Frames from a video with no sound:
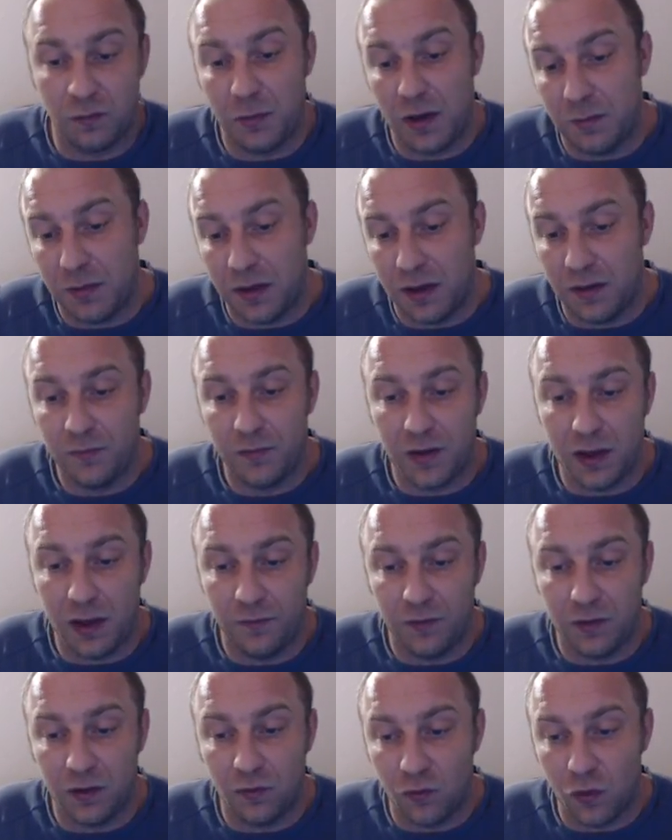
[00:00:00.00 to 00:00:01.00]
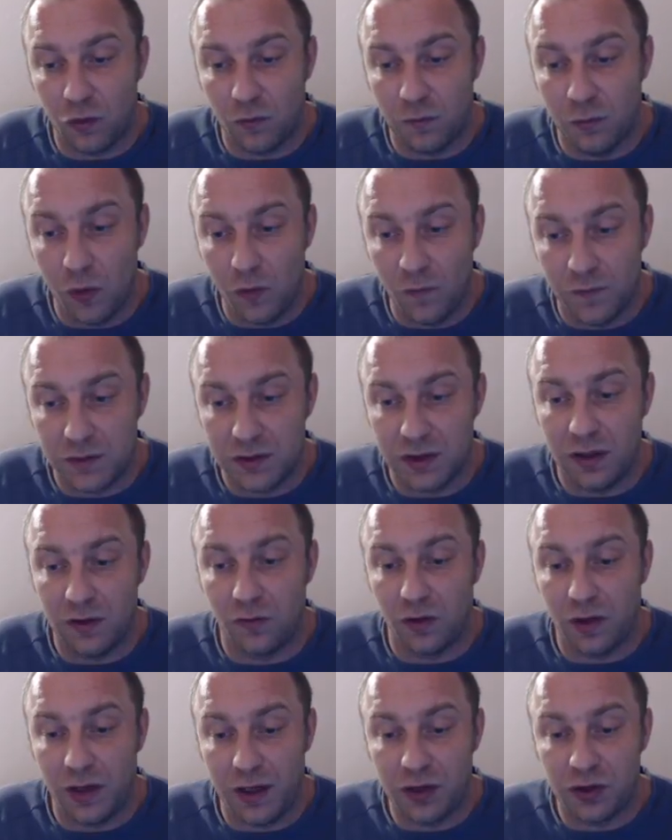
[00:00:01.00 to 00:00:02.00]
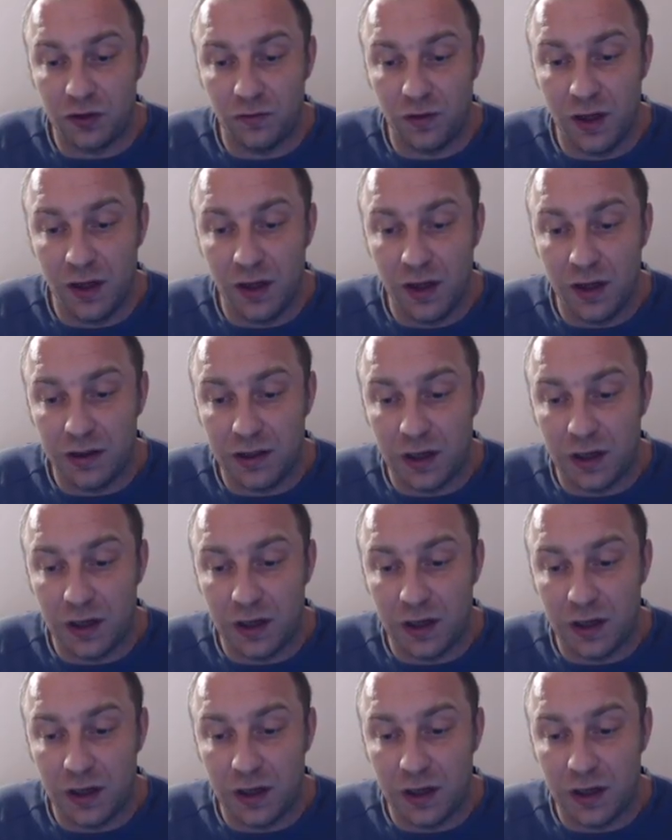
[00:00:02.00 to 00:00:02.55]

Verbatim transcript: Maybe if the rook moves here on h three,